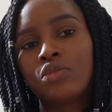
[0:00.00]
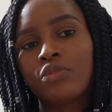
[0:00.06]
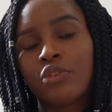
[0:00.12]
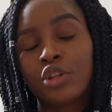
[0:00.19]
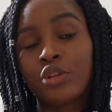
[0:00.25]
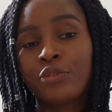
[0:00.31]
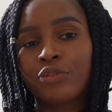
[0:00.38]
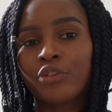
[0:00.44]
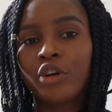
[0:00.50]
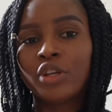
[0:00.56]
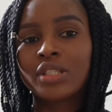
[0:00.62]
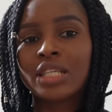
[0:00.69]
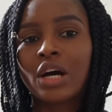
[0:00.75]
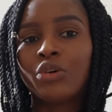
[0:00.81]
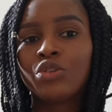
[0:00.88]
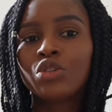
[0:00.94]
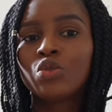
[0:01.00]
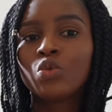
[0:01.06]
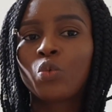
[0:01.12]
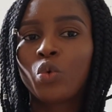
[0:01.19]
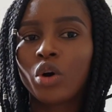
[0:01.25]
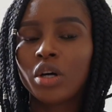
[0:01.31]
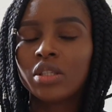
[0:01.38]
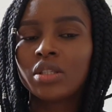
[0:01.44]
for the front I'll use
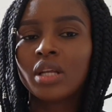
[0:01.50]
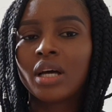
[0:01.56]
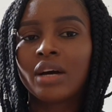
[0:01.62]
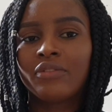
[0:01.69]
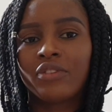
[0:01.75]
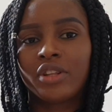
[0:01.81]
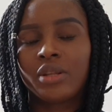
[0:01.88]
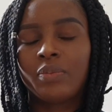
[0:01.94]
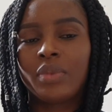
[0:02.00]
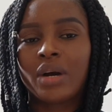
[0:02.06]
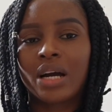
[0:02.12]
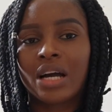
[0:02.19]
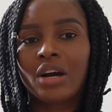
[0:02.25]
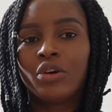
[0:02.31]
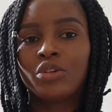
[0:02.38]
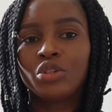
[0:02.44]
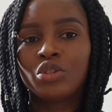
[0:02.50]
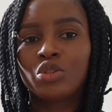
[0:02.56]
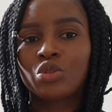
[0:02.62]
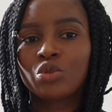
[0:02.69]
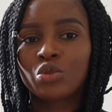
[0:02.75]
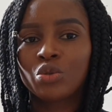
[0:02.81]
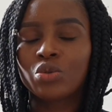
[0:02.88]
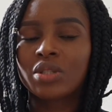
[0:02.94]
one, and for the back I'll
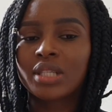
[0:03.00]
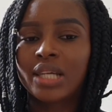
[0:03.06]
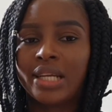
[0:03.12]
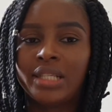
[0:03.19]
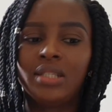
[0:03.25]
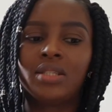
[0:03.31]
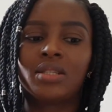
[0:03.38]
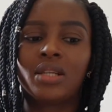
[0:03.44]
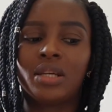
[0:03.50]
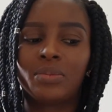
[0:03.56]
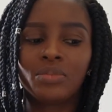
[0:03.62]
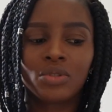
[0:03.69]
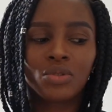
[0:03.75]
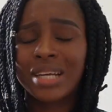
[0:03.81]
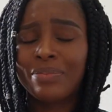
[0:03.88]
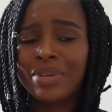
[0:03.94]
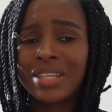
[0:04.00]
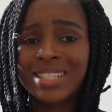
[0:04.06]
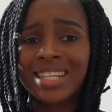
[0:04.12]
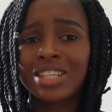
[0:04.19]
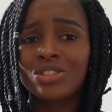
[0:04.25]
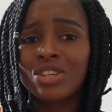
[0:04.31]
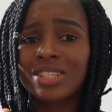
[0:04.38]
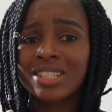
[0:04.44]
use two tiny snips. So they're
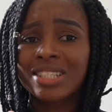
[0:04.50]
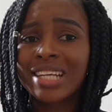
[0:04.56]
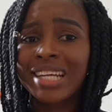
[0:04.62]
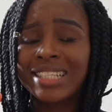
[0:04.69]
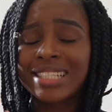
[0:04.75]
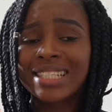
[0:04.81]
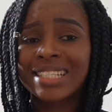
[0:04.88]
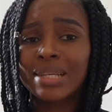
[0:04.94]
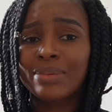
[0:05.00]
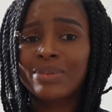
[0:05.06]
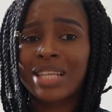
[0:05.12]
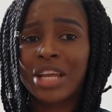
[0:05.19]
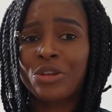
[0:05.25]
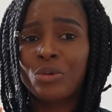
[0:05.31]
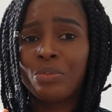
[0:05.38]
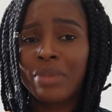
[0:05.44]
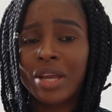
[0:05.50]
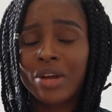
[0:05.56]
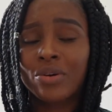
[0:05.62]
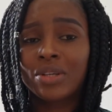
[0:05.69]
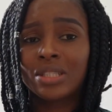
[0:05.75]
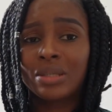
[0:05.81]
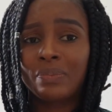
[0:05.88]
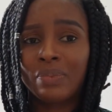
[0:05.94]
basically just tiny snips that you make
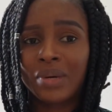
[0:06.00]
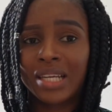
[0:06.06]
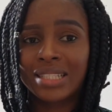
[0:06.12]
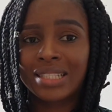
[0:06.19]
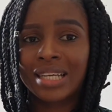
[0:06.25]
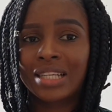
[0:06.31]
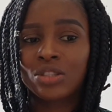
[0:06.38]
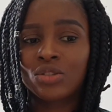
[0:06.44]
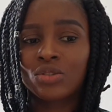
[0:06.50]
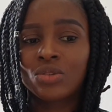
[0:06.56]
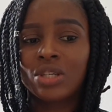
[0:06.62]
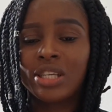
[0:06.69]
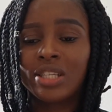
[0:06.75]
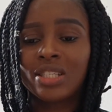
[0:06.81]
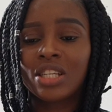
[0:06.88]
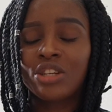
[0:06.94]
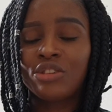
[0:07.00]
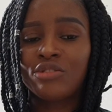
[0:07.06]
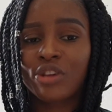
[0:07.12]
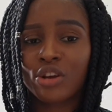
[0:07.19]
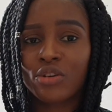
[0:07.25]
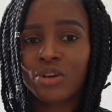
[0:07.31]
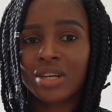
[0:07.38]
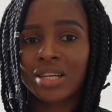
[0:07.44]
on the pattern to easily
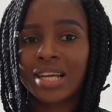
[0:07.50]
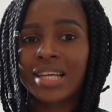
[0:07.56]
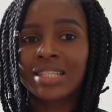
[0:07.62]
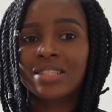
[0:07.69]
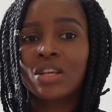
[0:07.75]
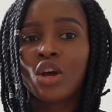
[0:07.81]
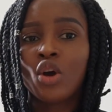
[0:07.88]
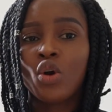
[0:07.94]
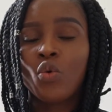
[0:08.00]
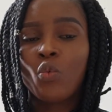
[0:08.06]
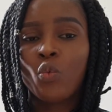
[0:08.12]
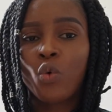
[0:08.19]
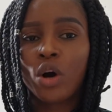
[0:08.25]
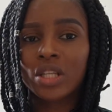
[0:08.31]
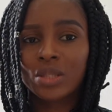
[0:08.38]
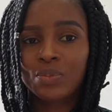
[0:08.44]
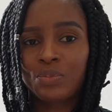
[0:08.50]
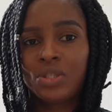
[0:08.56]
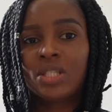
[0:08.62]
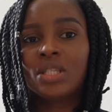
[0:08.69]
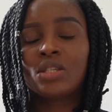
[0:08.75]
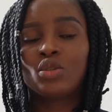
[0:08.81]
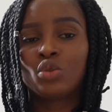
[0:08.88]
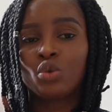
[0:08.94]
recognize what
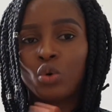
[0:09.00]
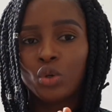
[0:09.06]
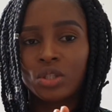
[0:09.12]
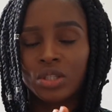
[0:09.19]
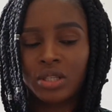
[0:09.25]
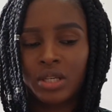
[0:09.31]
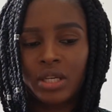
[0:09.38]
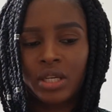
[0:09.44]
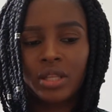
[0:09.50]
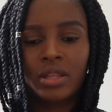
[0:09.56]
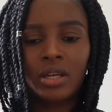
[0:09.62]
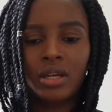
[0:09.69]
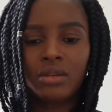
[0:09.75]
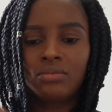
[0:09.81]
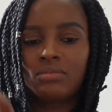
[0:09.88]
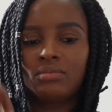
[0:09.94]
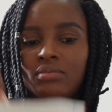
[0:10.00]
pieces go together.